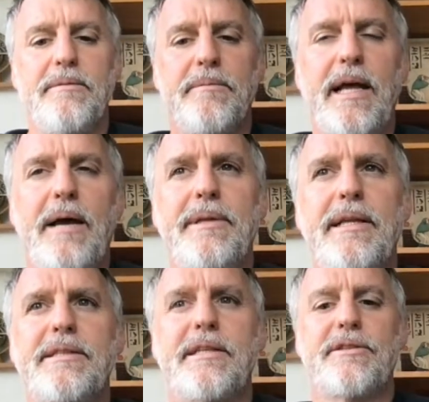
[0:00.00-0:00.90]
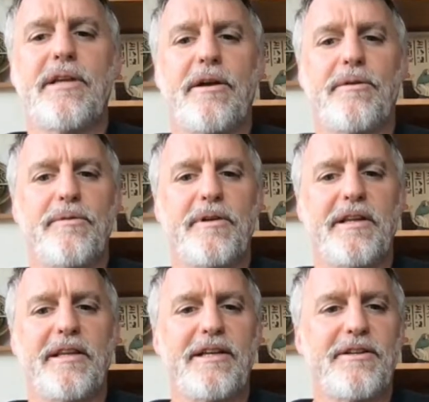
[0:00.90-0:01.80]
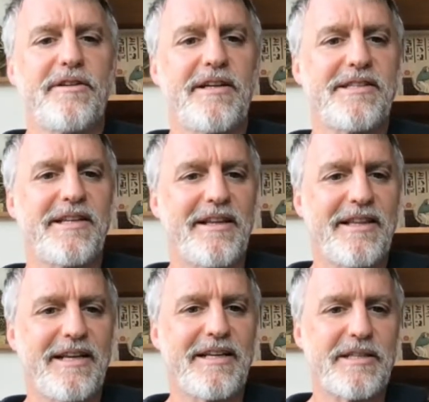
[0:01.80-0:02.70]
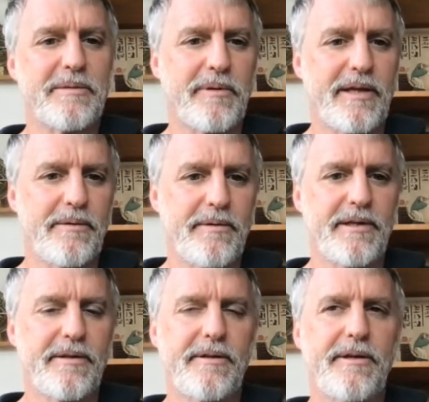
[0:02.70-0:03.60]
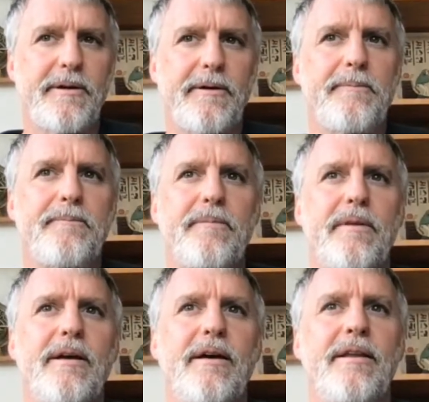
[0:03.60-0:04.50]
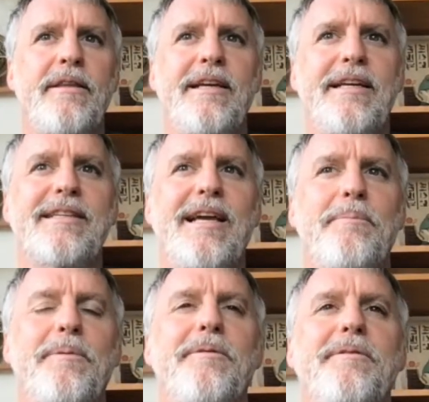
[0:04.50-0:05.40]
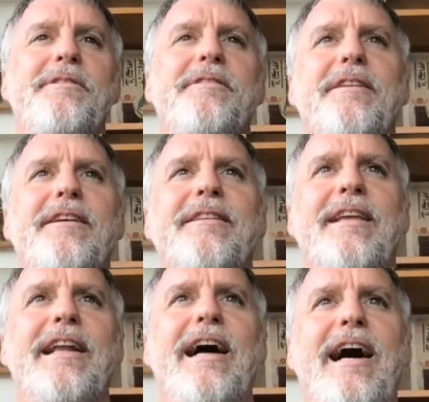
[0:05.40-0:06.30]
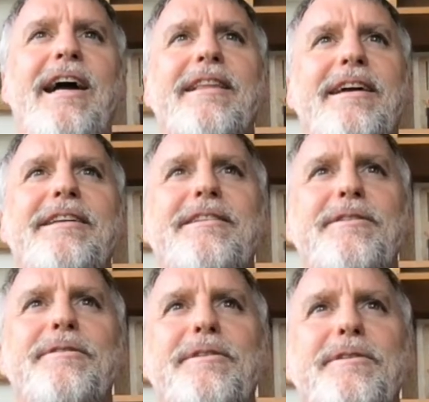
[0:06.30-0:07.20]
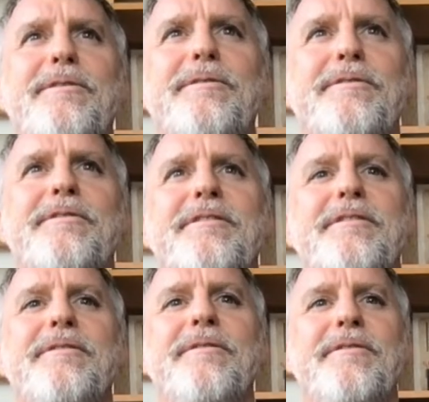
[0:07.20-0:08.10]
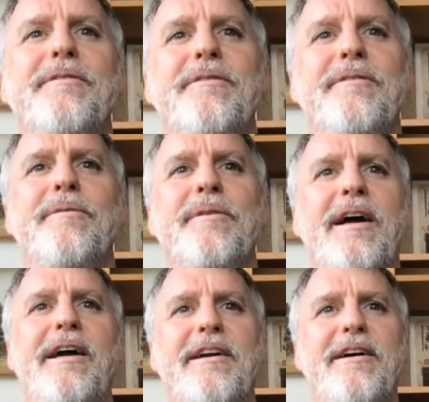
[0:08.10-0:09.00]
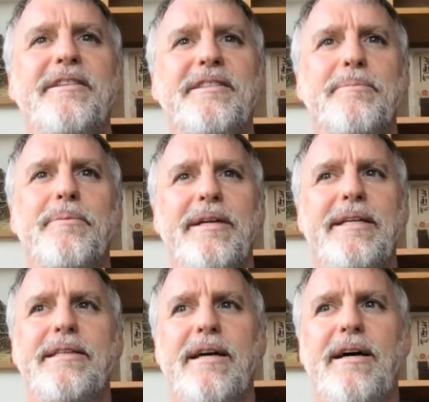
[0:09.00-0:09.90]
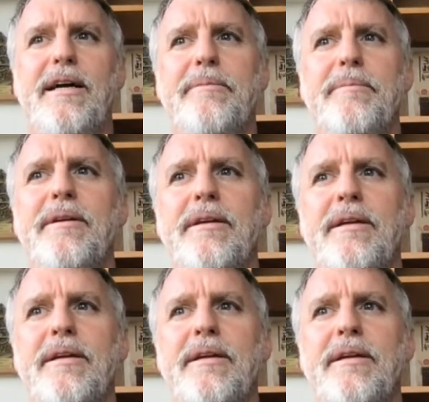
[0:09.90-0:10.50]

but I mean, that's just like a really interesting thing to play with, you know. The examples that I like to use when I contemplate time